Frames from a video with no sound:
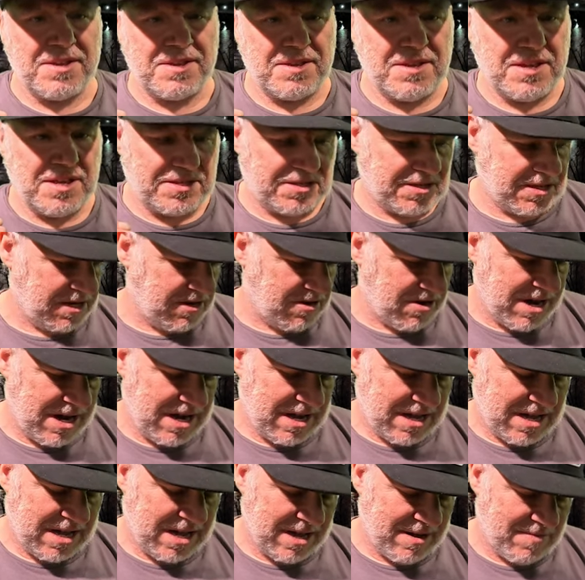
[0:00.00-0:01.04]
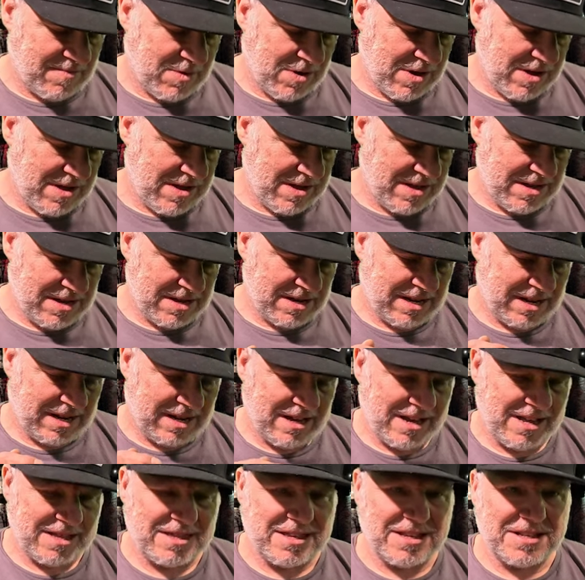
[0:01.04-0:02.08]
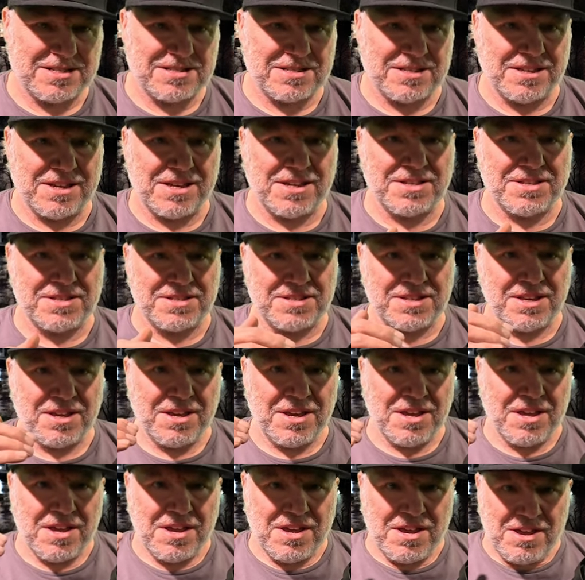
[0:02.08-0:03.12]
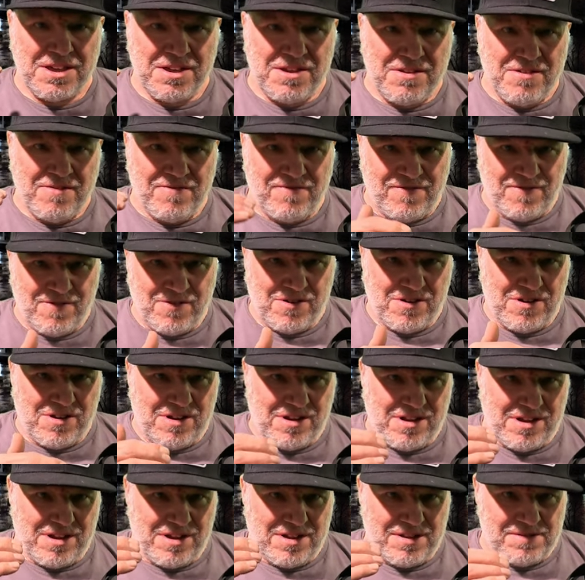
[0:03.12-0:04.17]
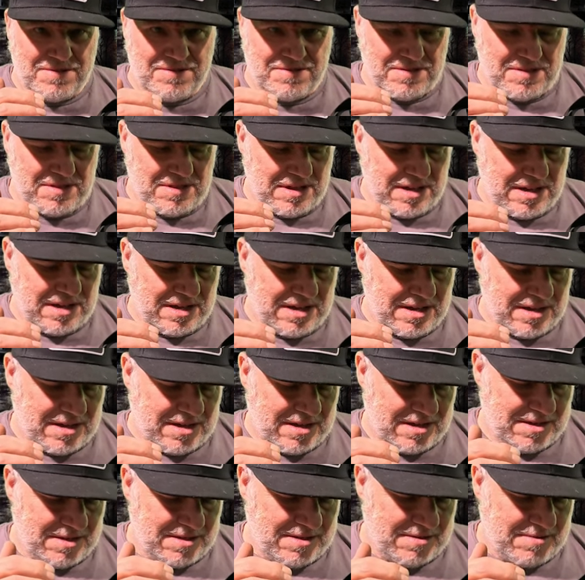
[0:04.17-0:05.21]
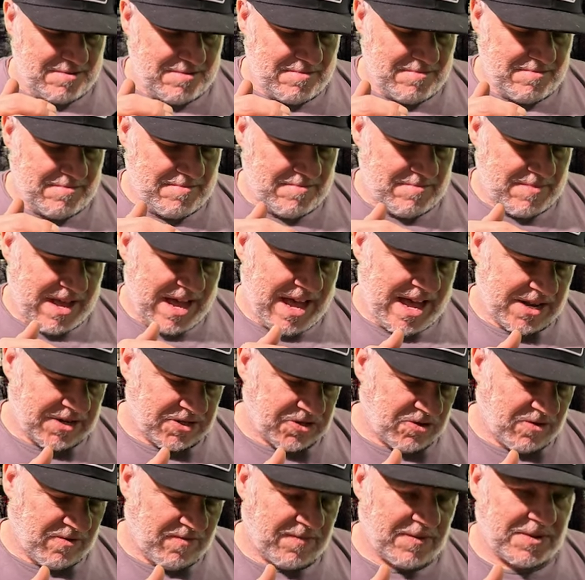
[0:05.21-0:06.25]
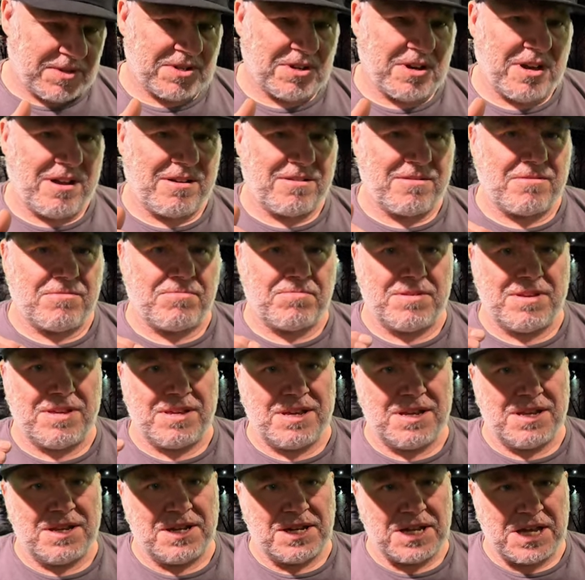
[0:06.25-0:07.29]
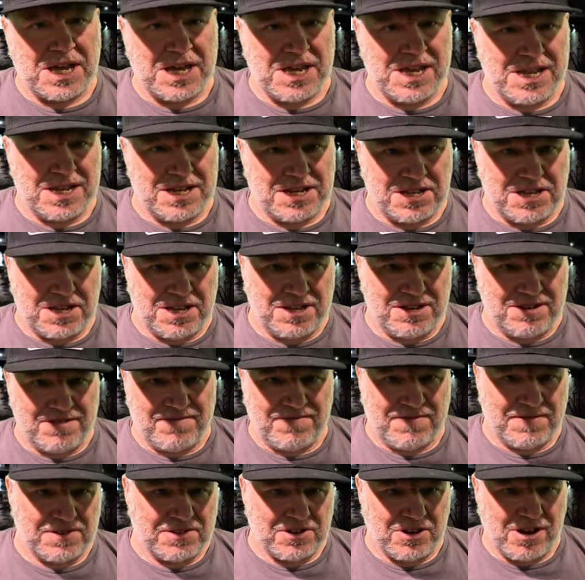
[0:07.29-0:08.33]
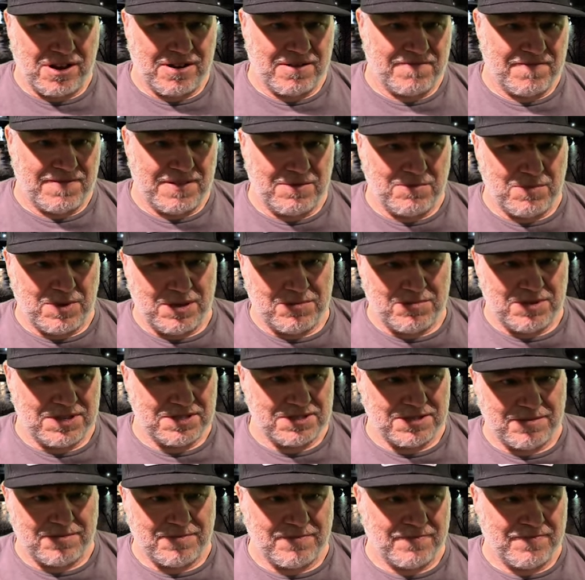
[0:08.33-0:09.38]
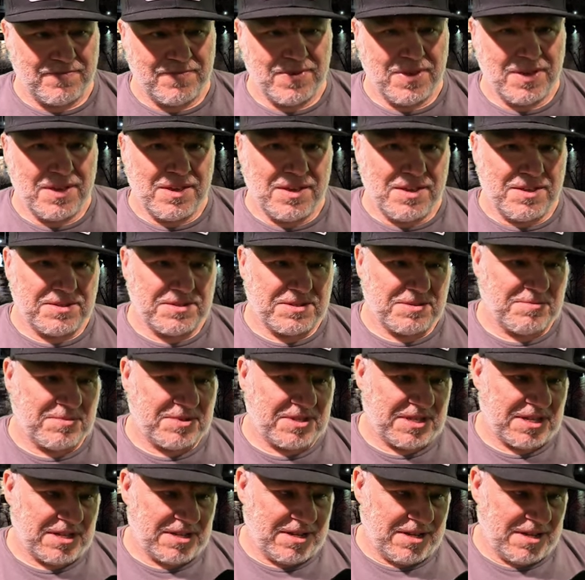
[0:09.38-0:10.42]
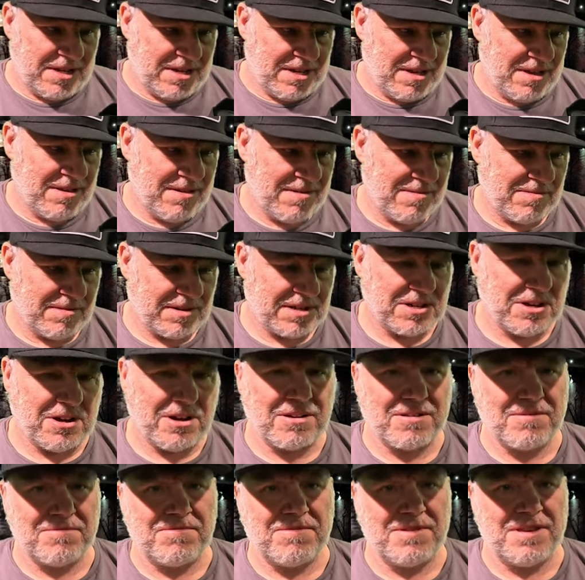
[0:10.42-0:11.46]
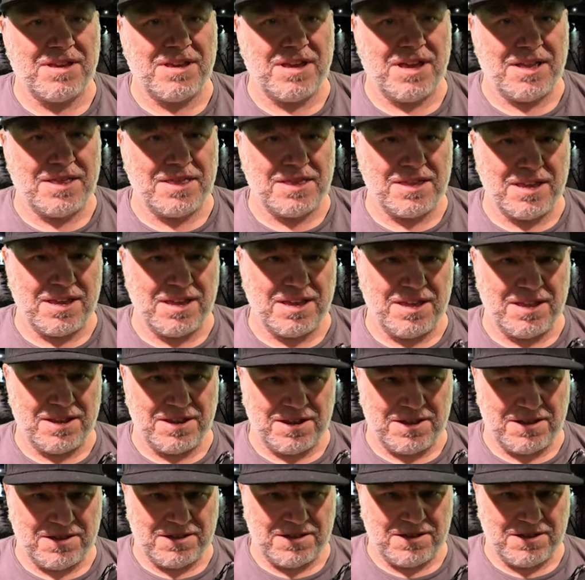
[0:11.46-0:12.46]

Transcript: it's a great camera, and I got this lens for astrophotography, night kind of photography, maybe some city photography, and then